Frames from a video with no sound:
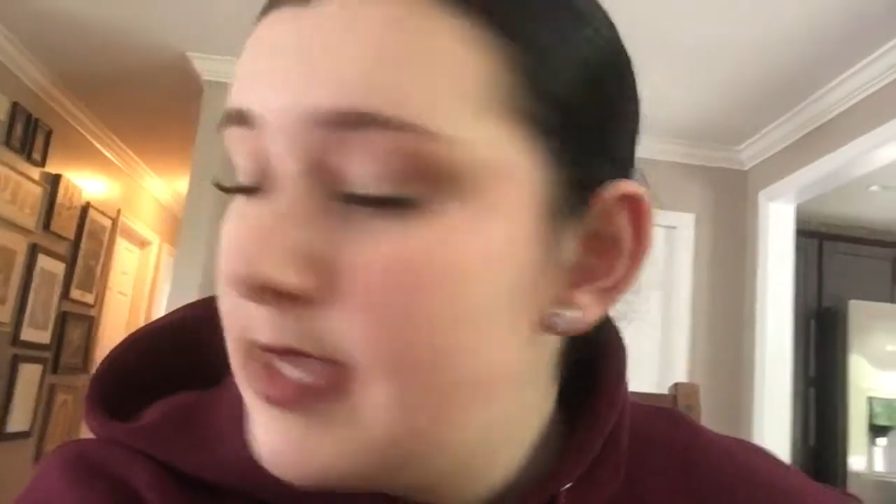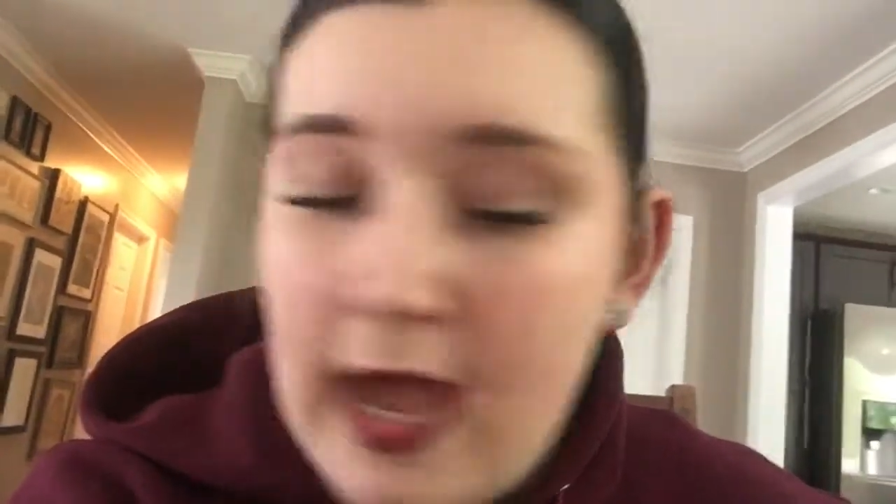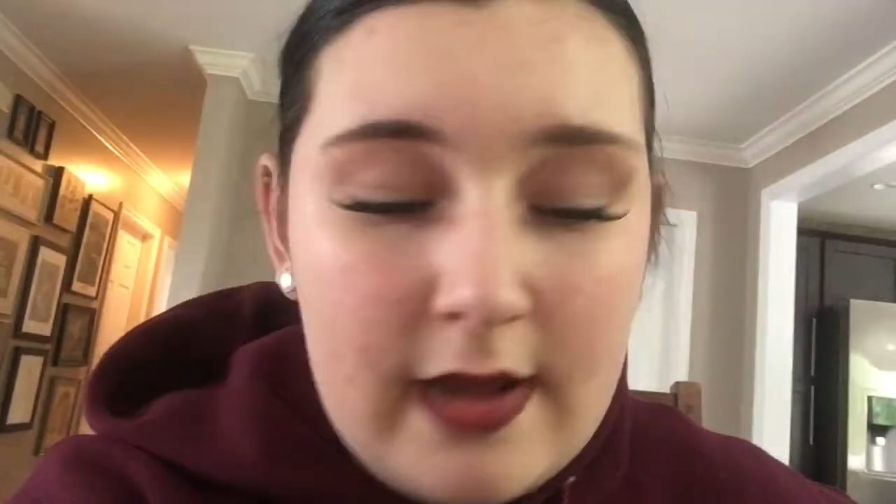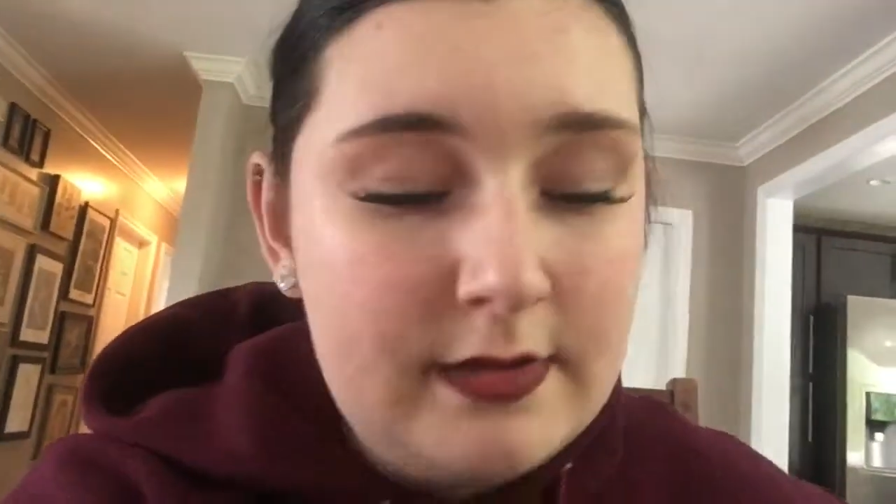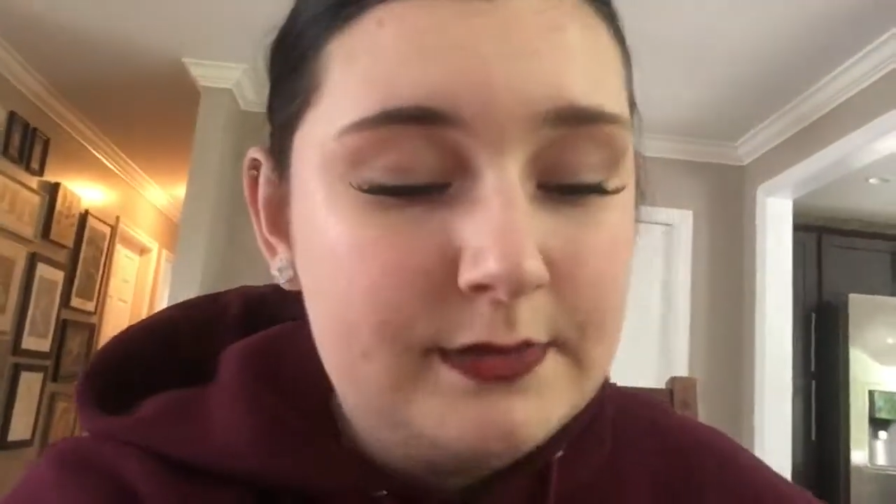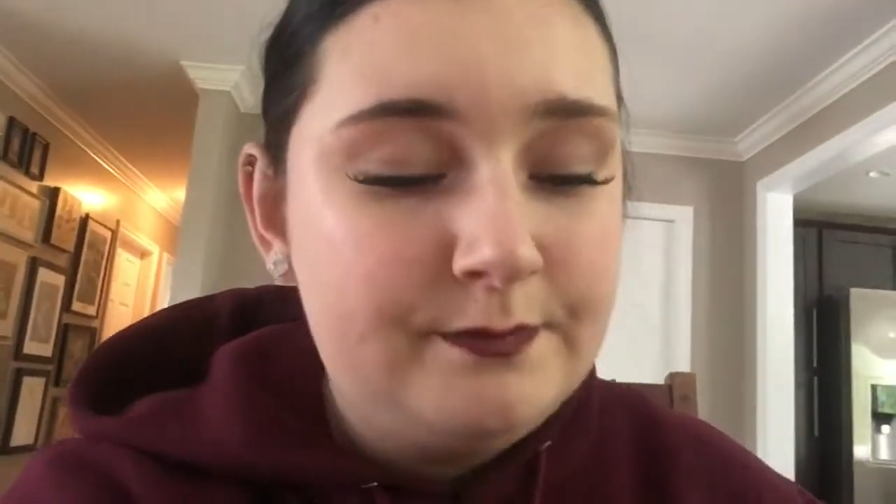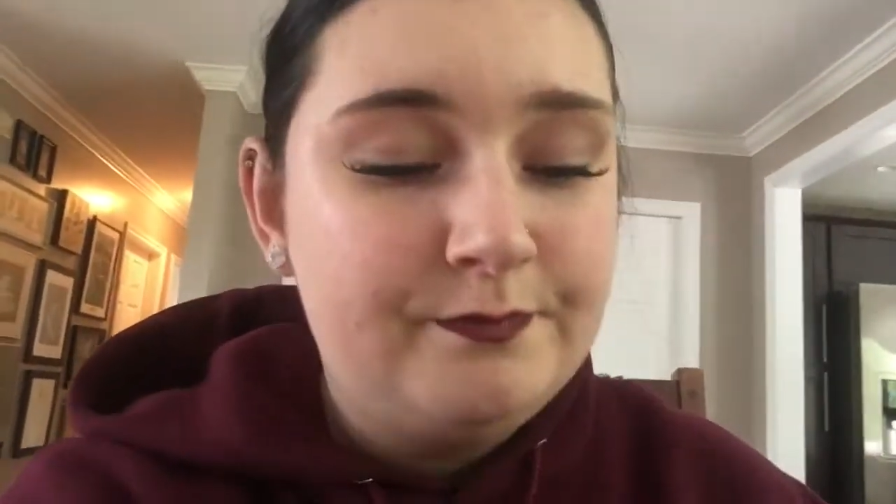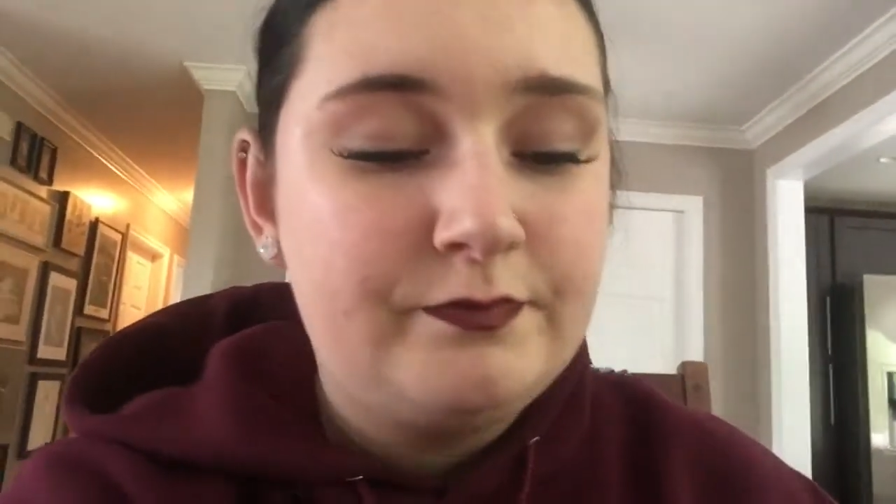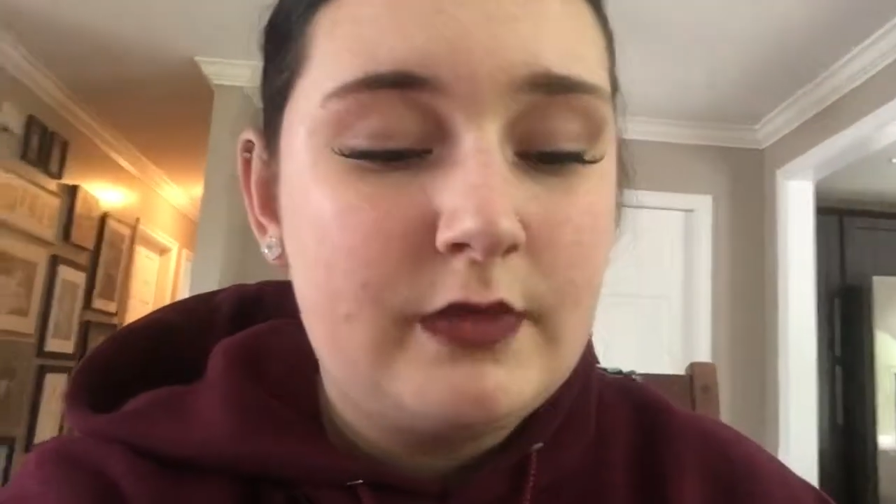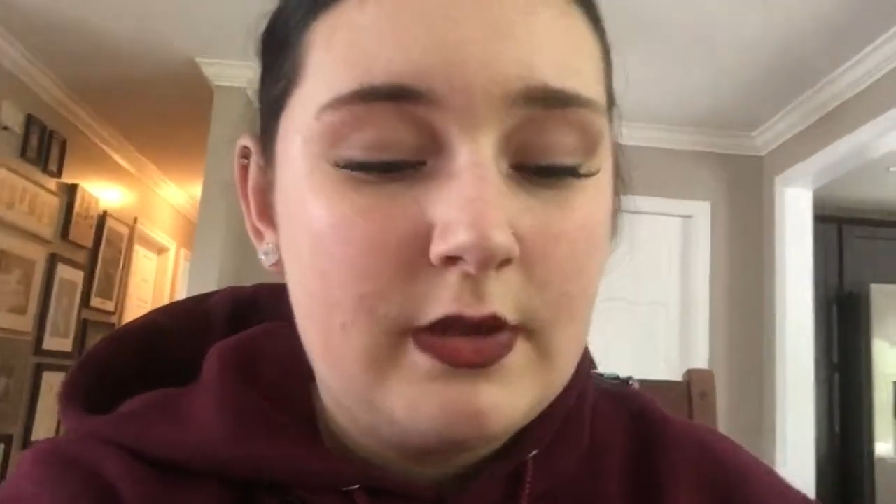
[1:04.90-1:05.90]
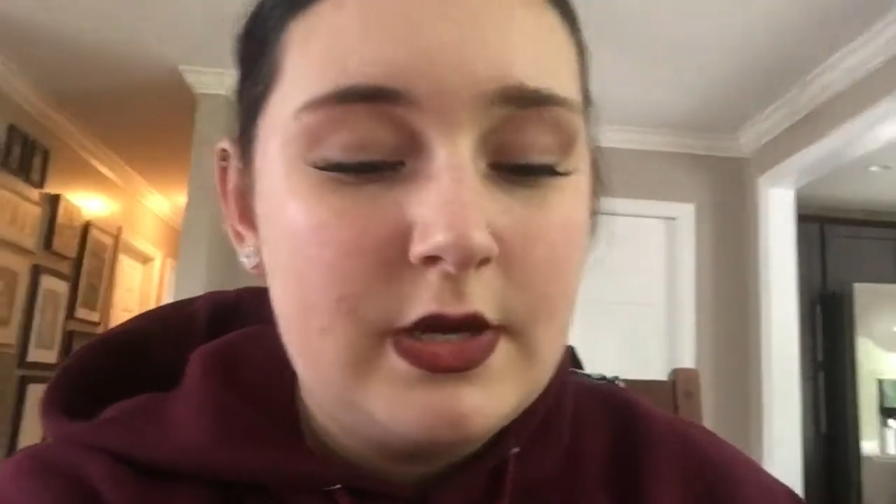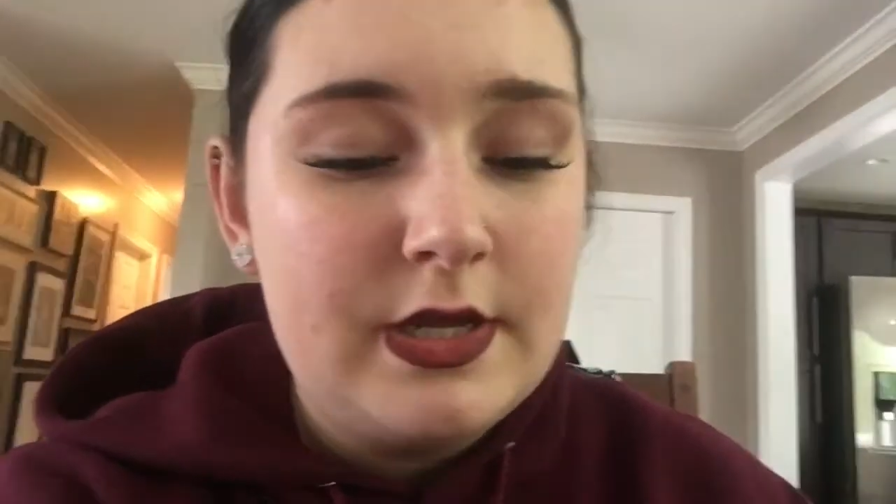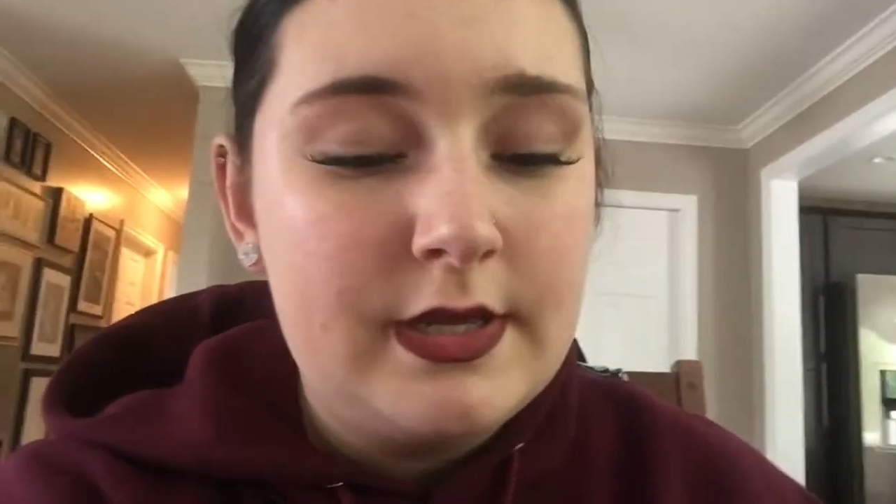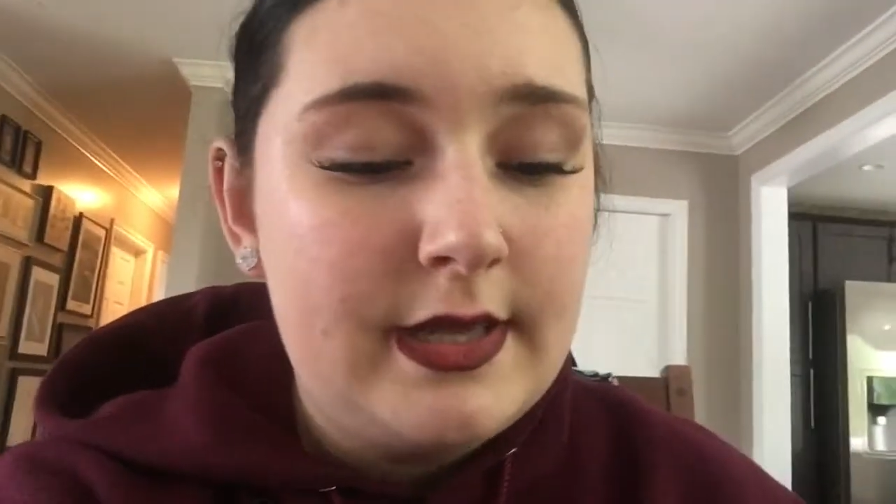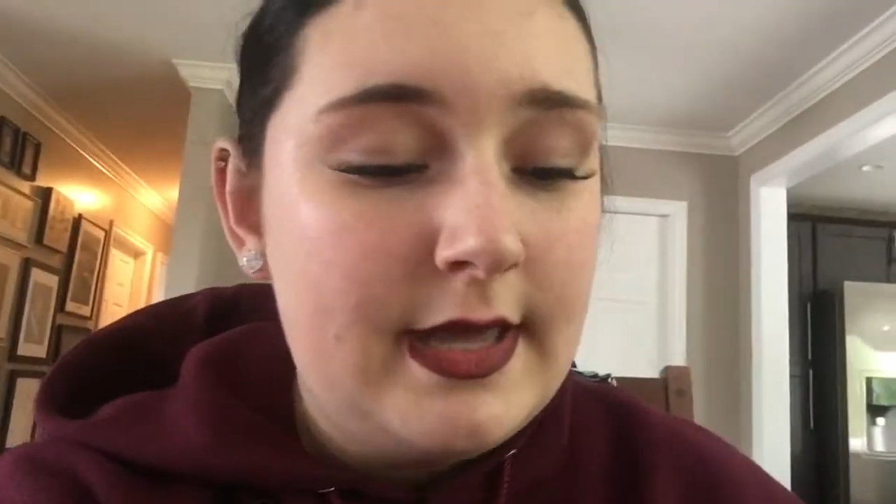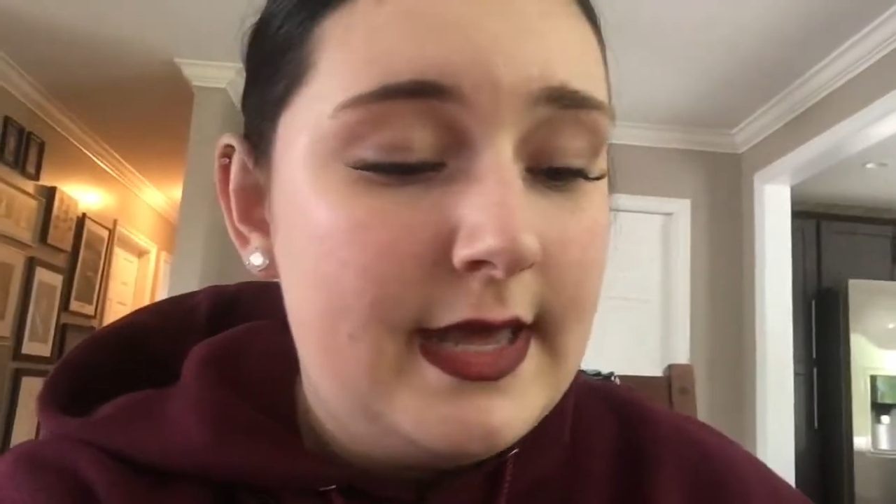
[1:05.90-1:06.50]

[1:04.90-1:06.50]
yeah, I'm going to